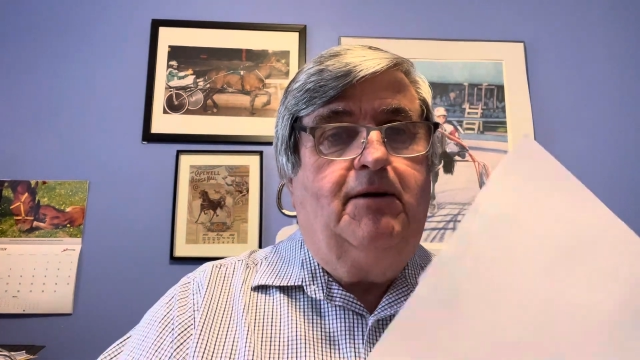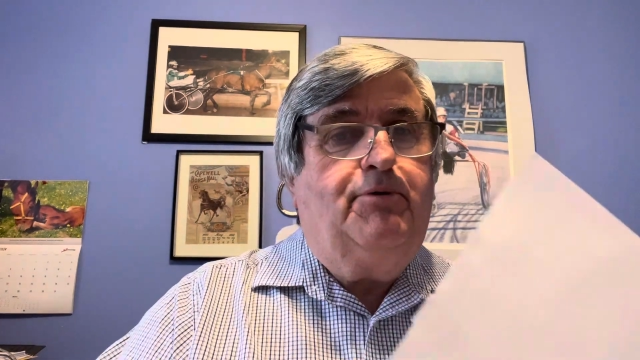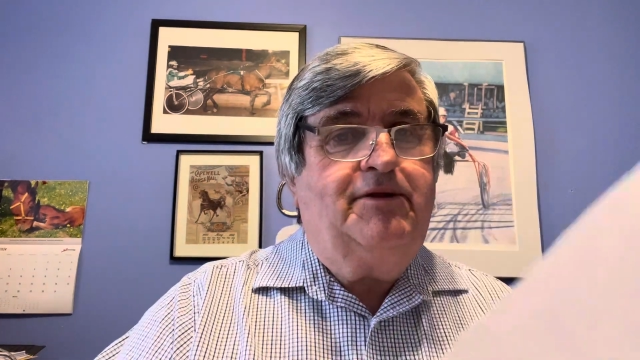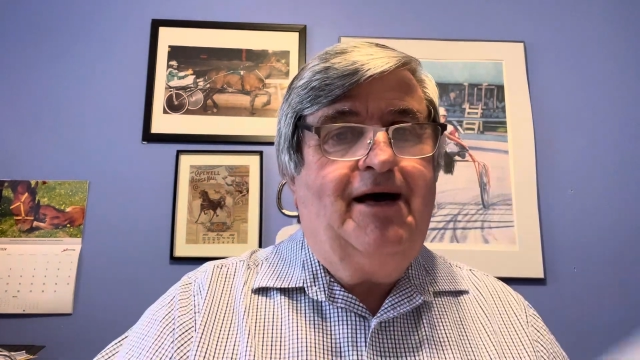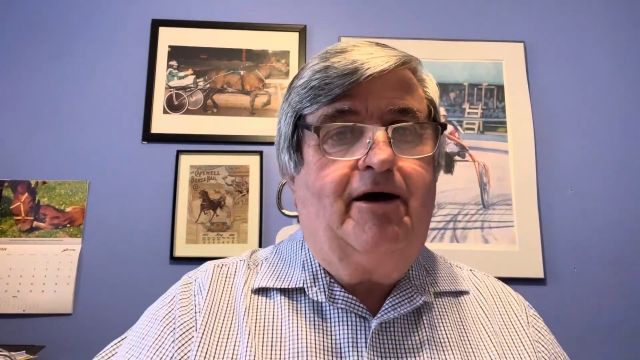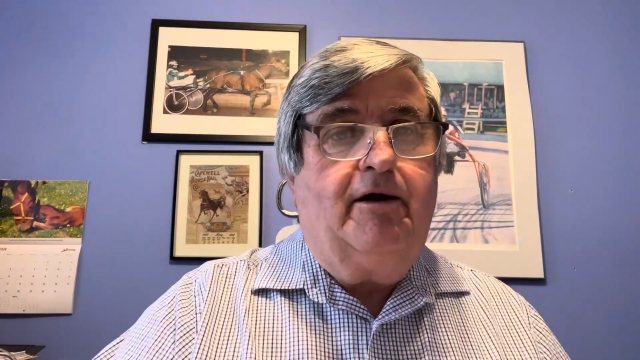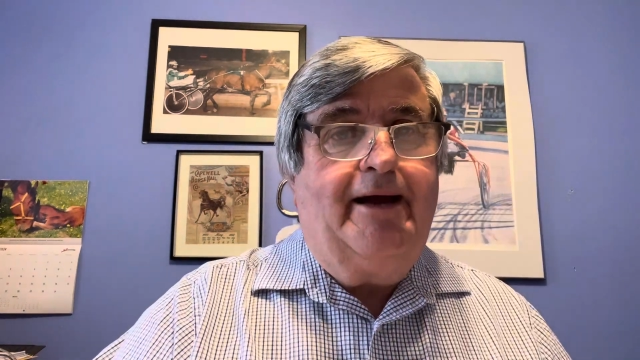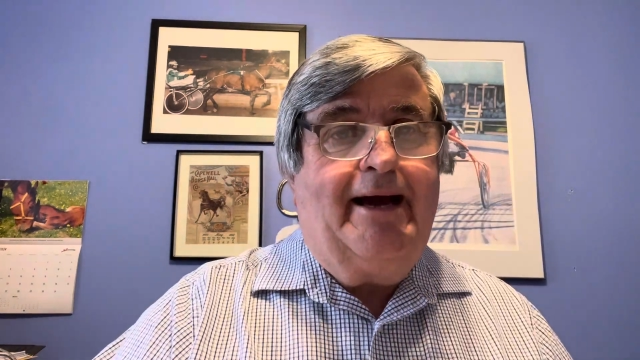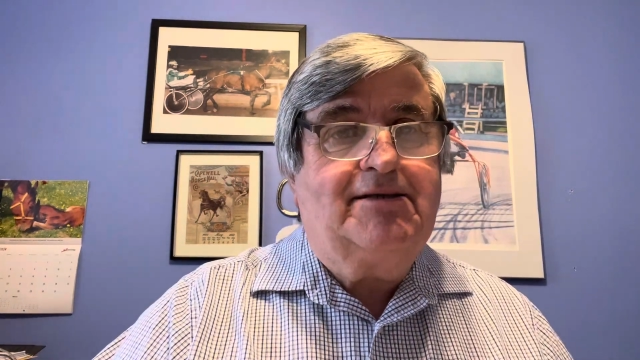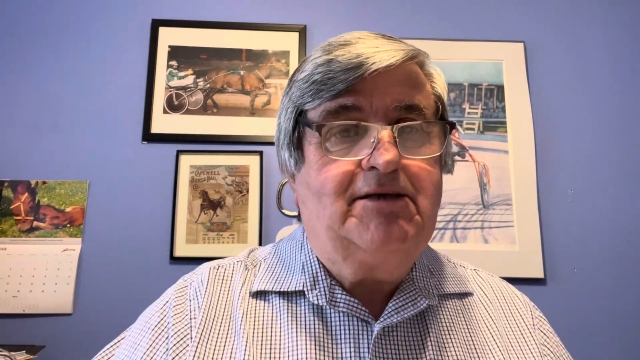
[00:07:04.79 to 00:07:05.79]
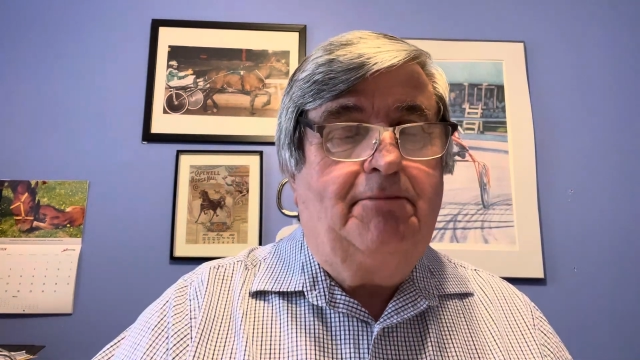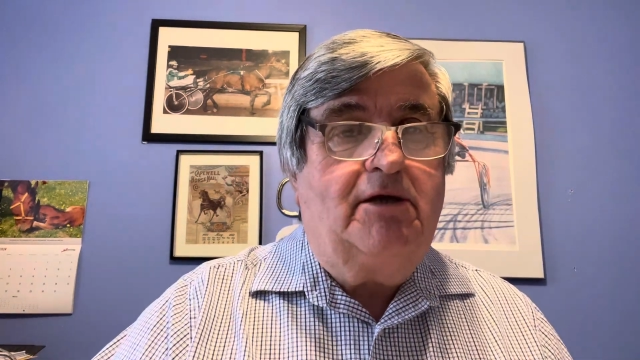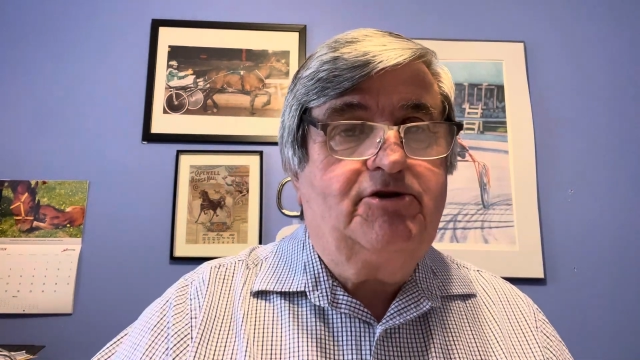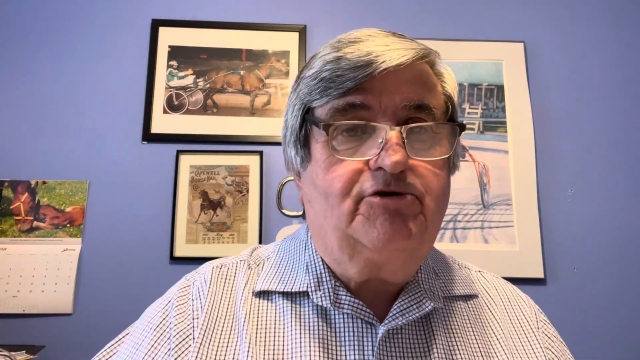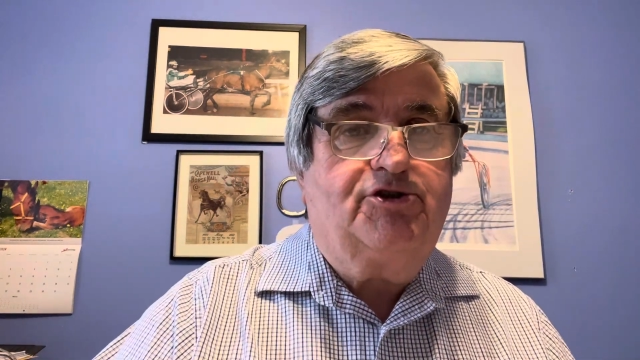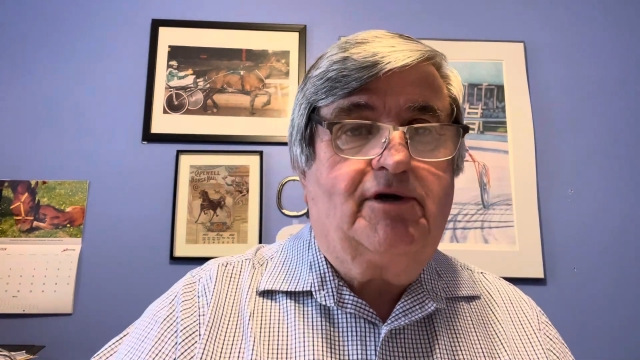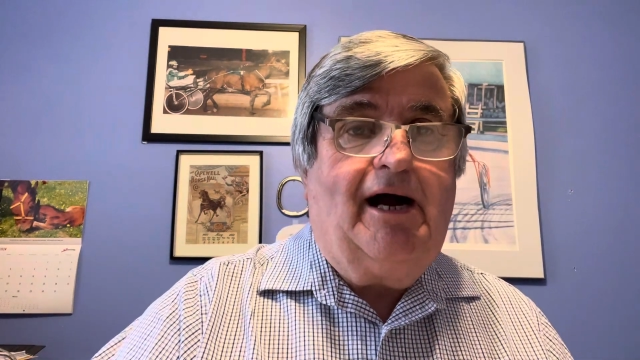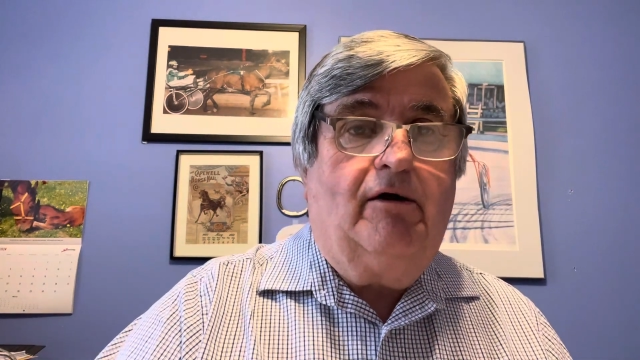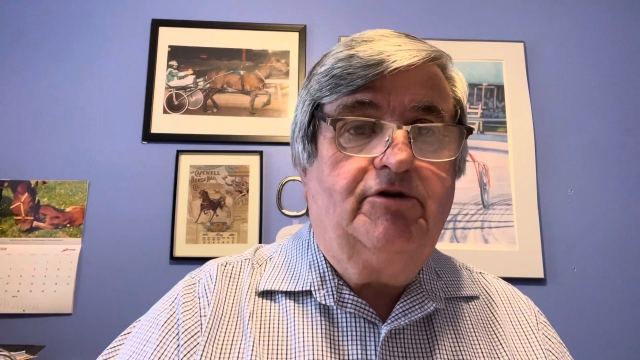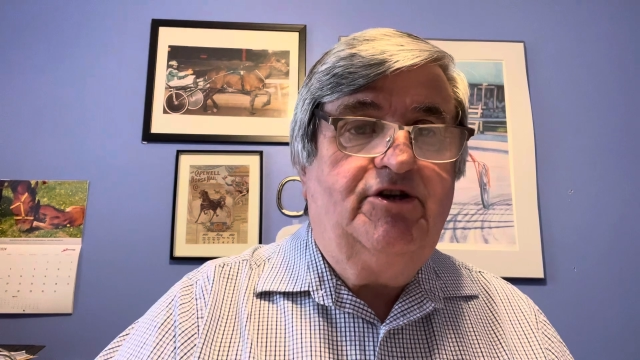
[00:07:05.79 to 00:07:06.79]
Putting that on X. I'm not so sure
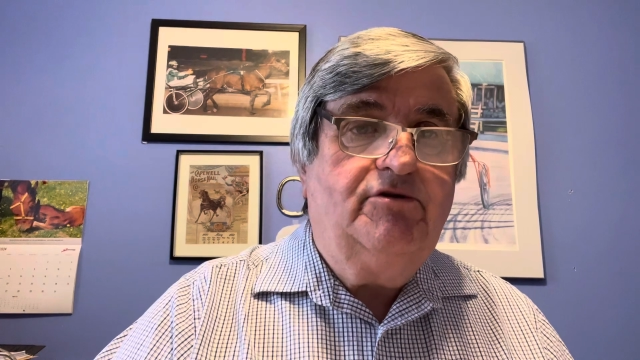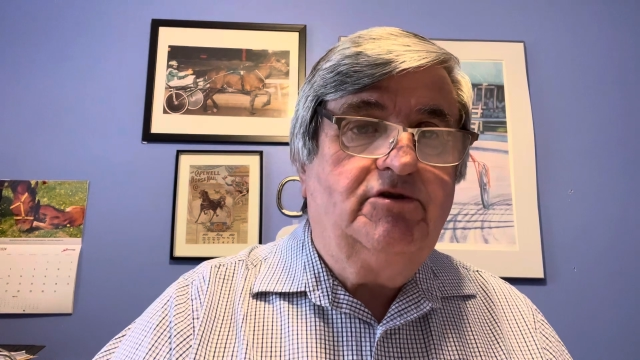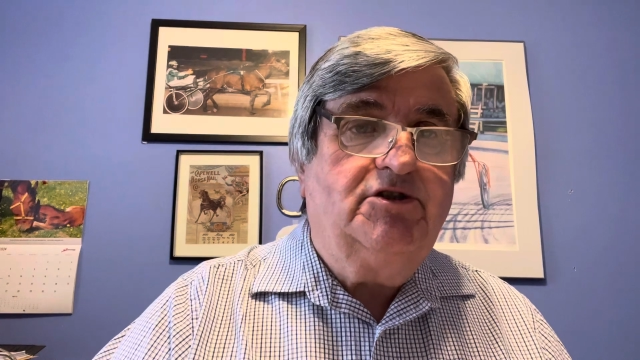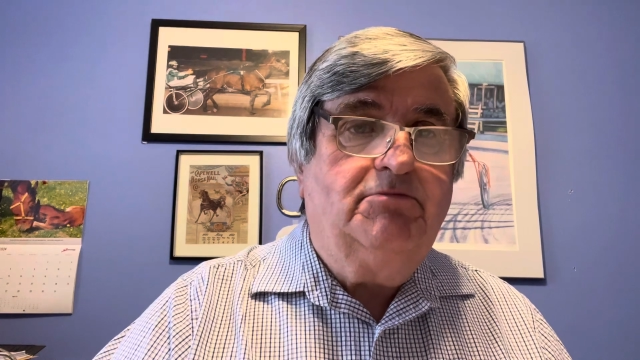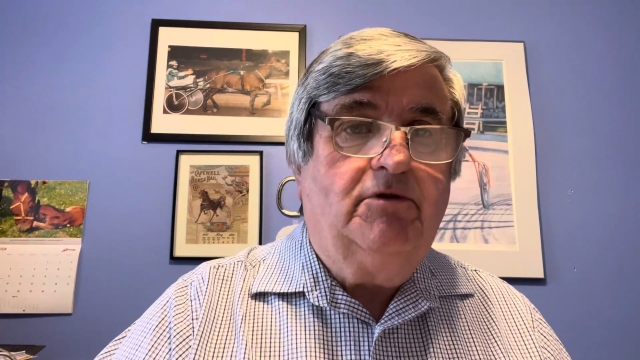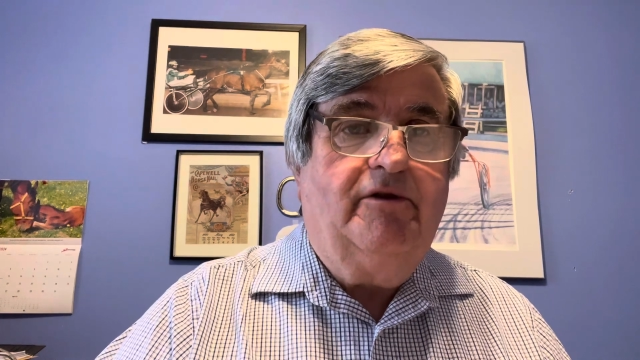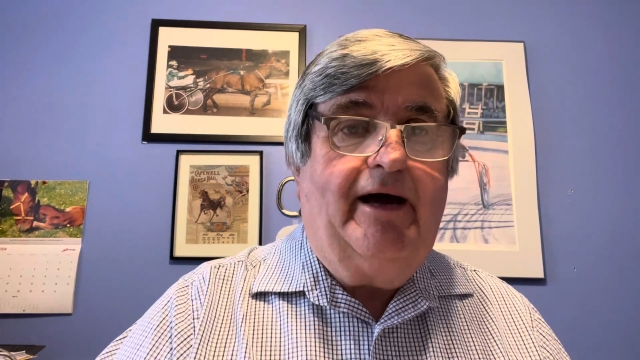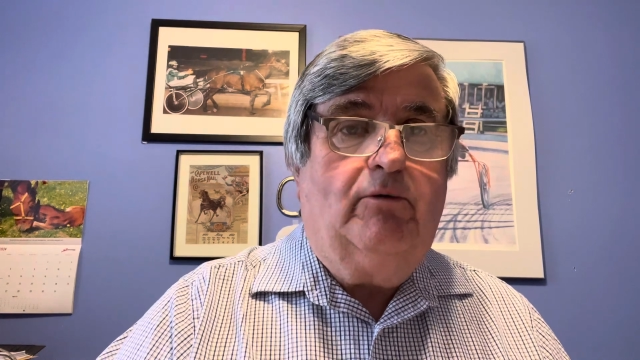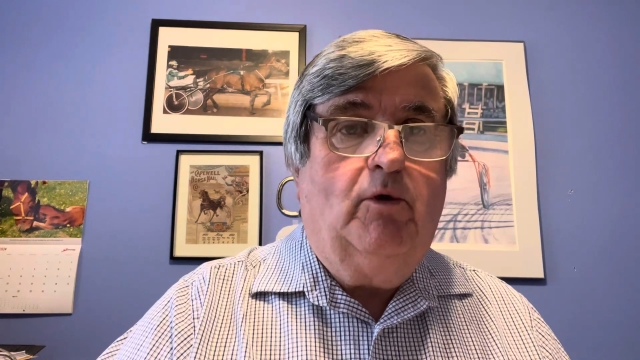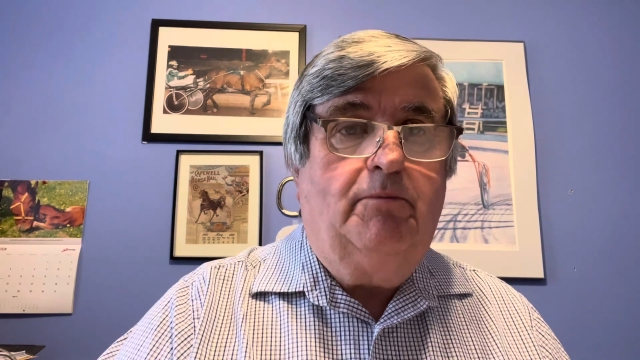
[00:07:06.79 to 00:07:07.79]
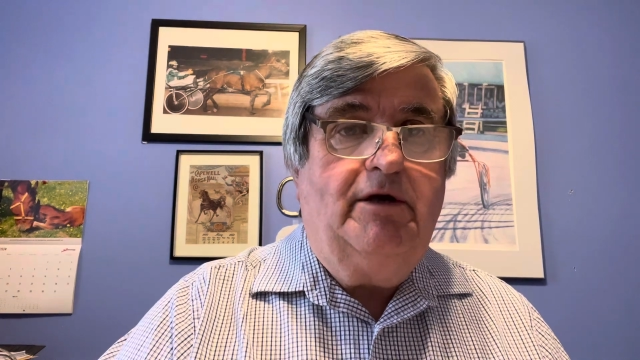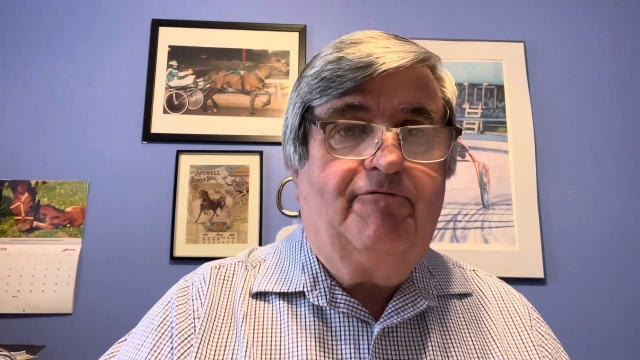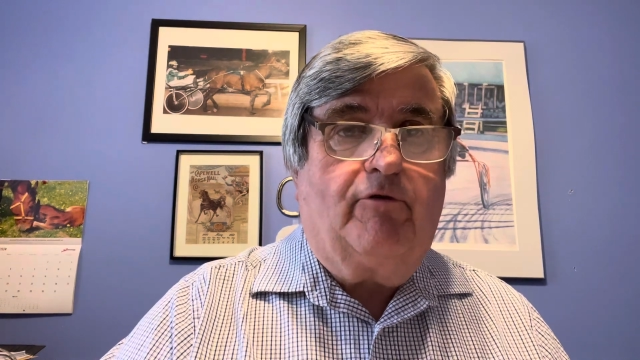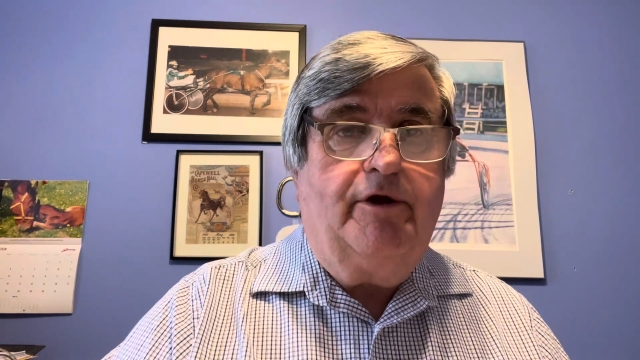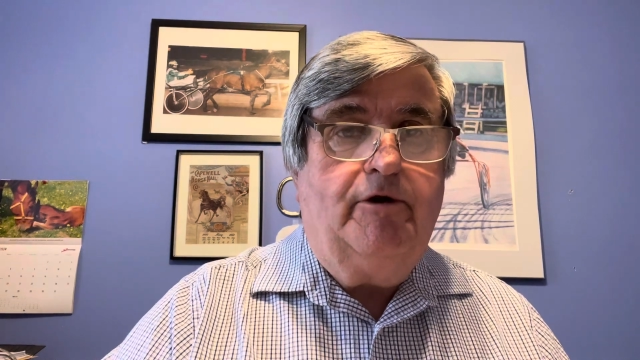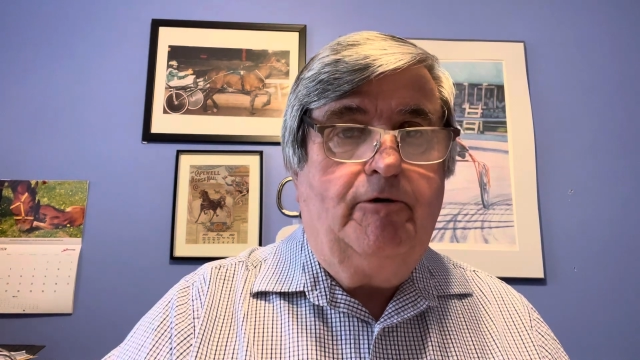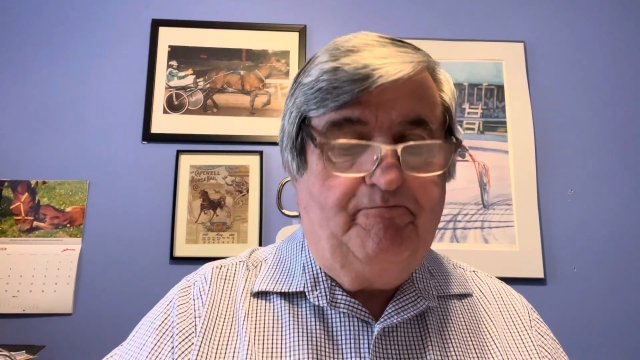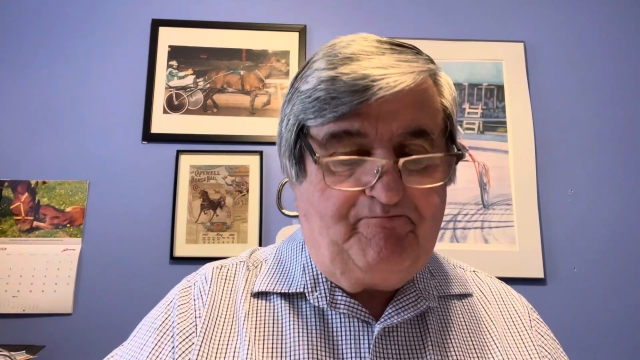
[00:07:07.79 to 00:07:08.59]
how usable that will be for you.